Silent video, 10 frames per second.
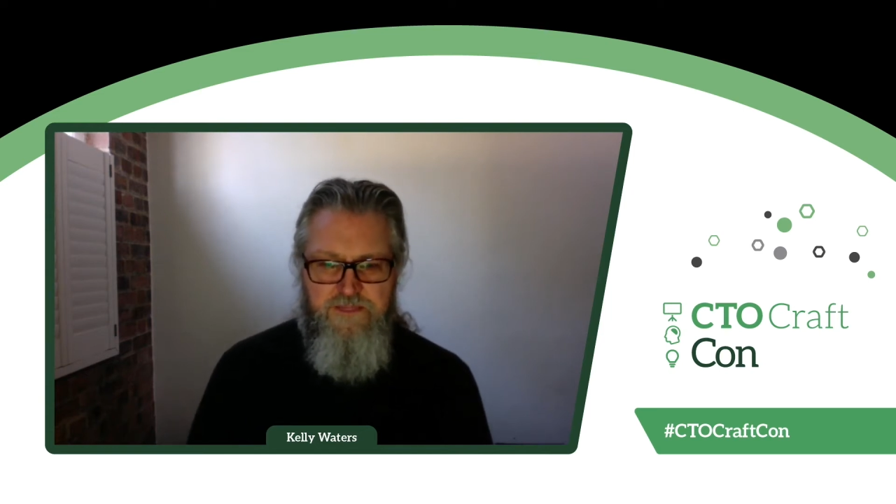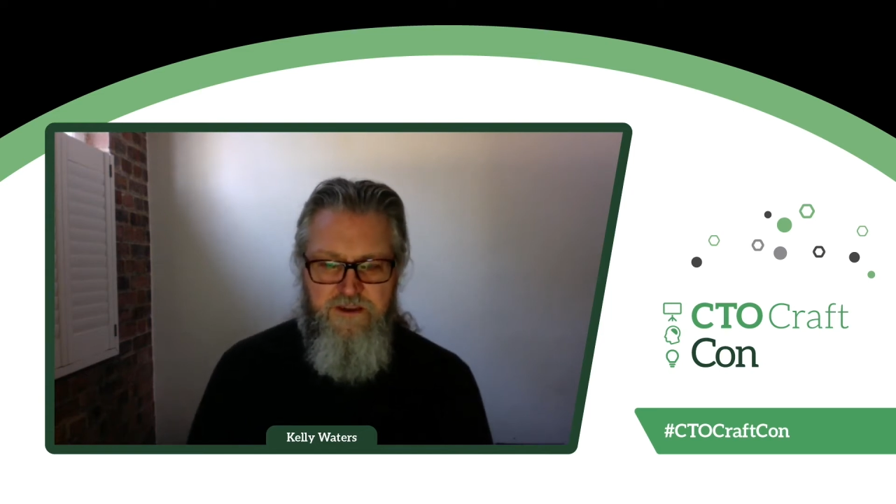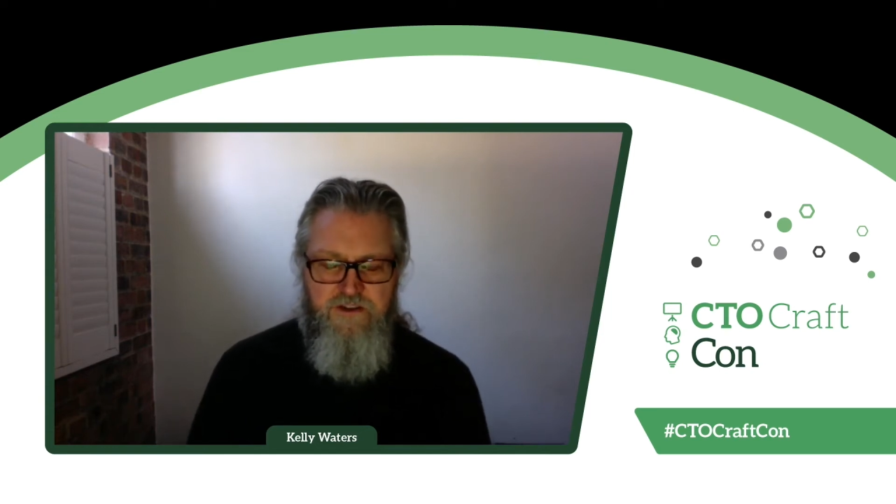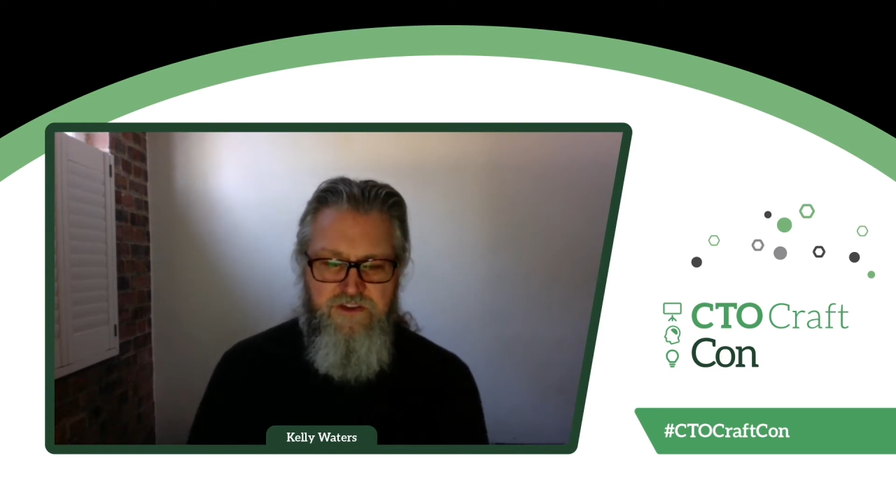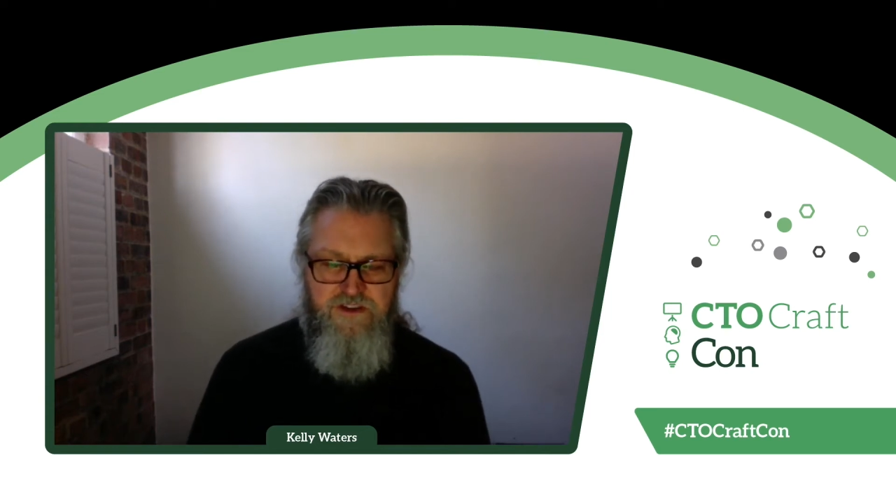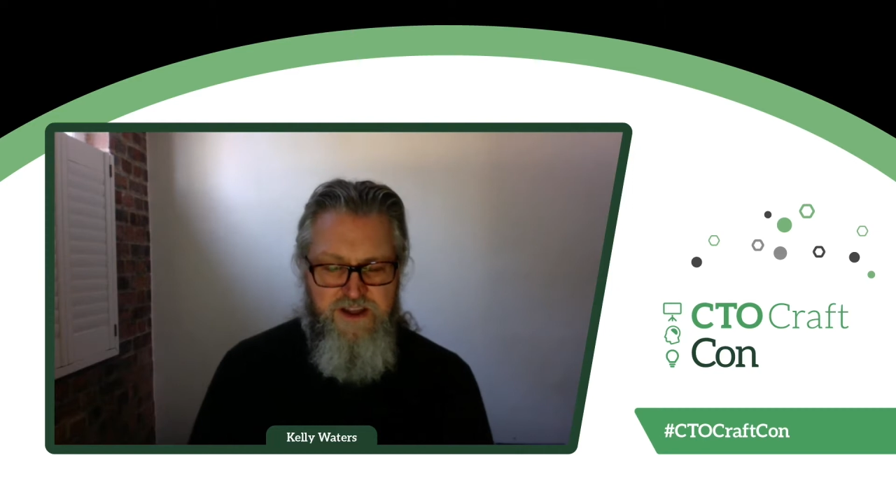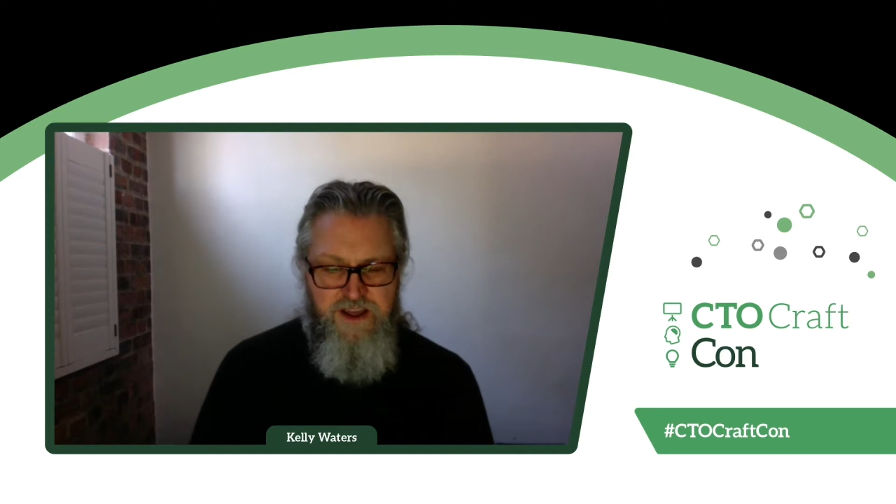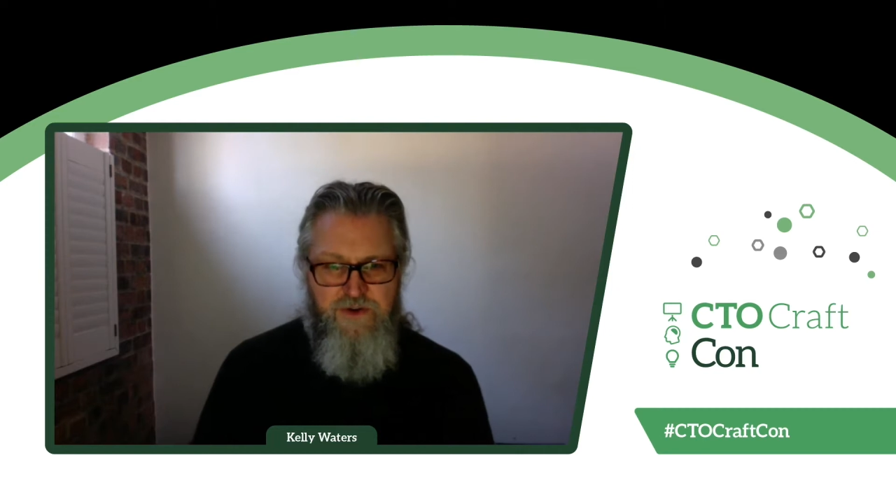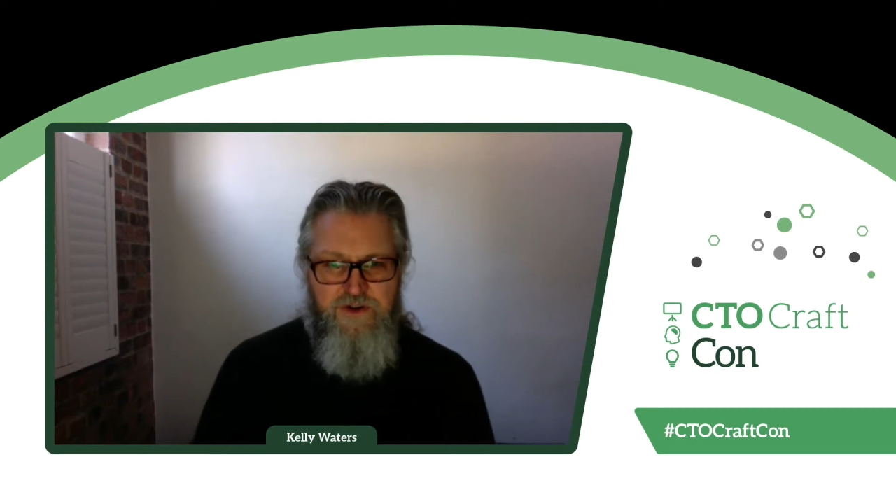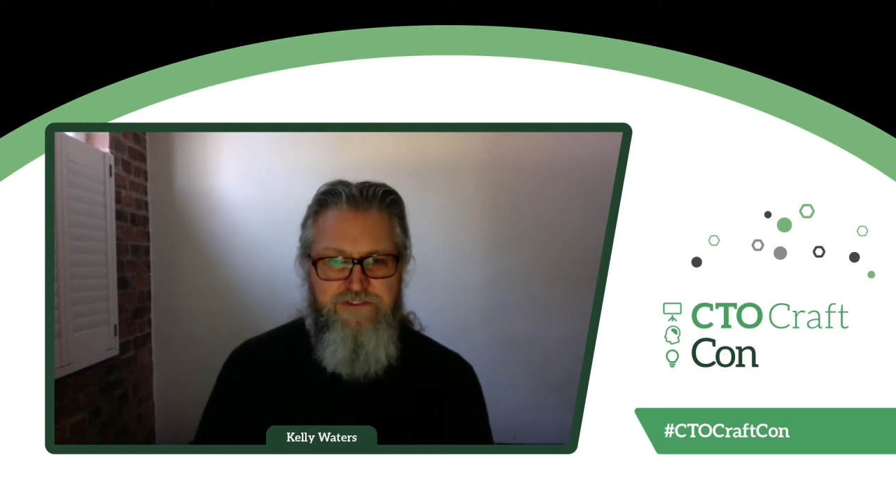Until
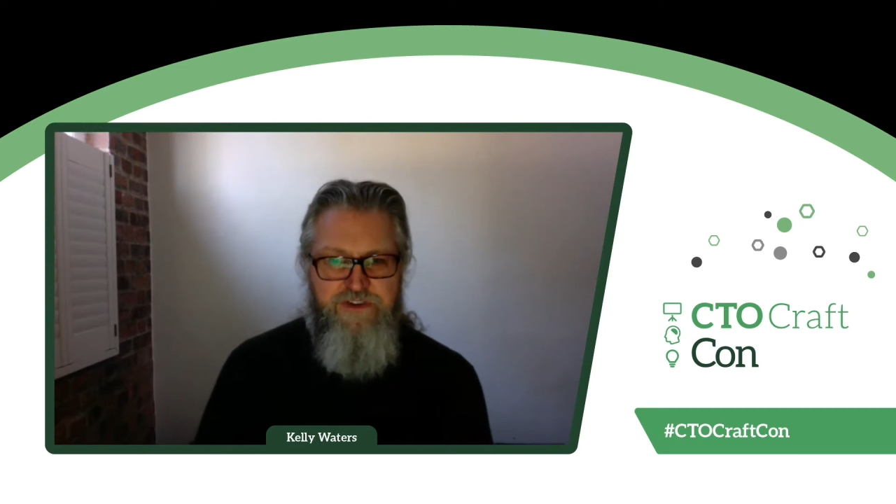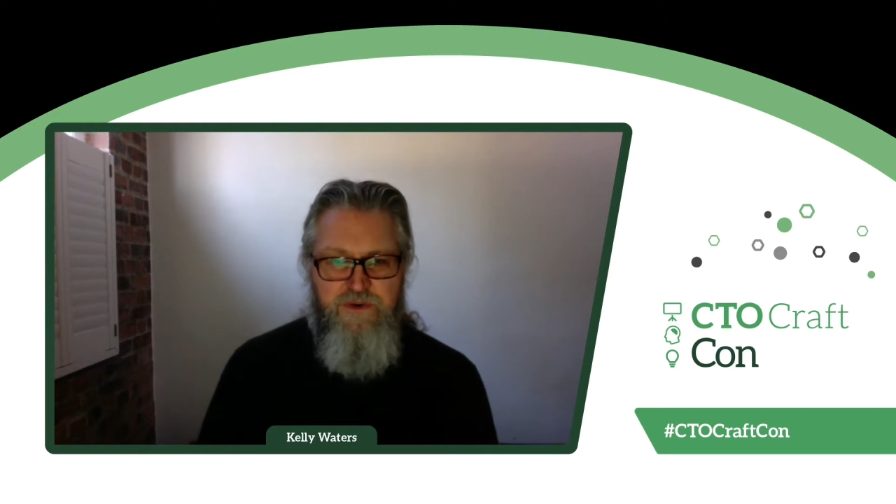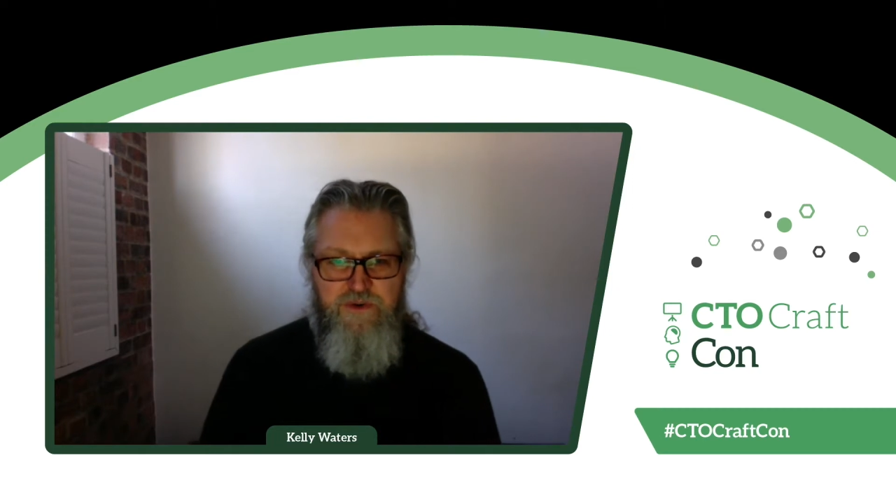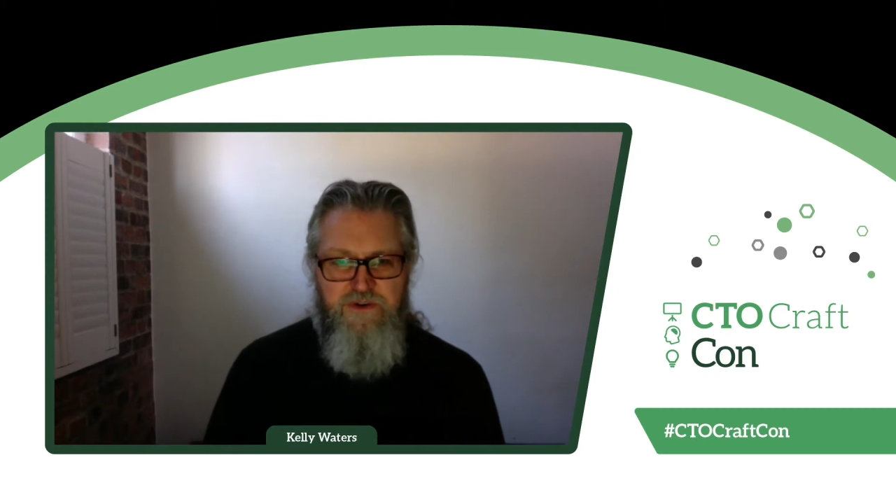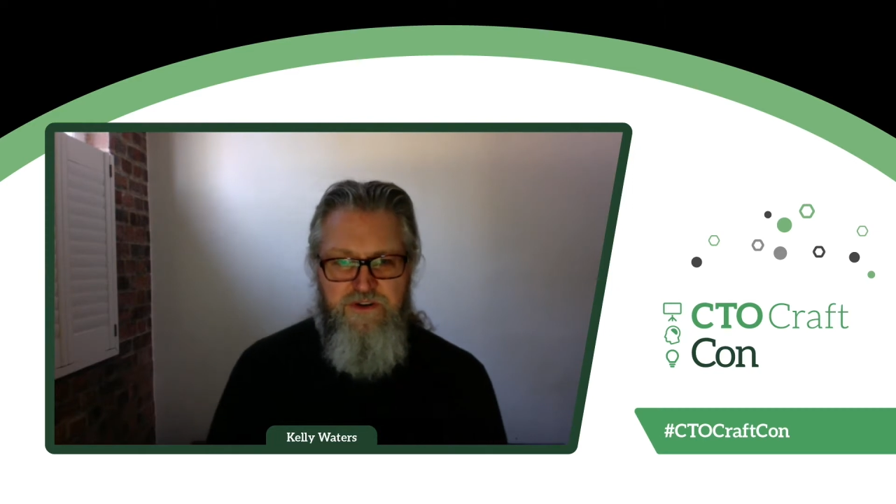now, I feel